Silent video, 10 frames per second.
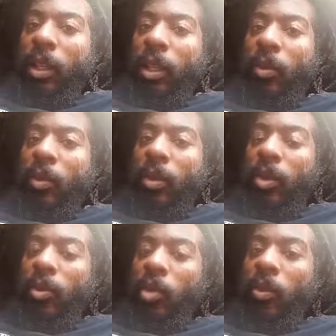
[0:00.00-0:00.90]
when
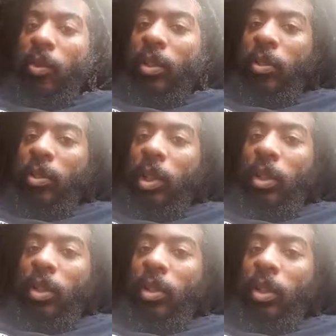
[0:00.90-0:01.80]
there's movies about
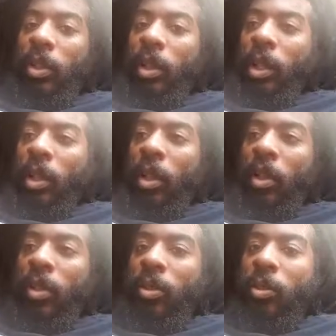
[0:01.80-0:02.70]

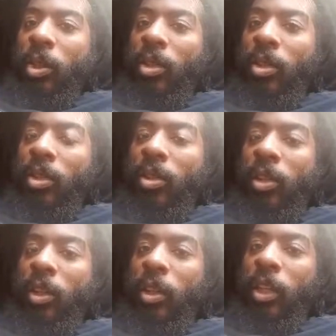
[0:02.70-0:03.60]
all dimensions
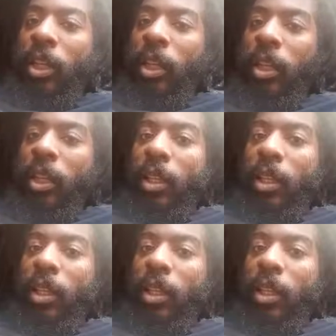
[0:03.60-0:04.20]
are connected.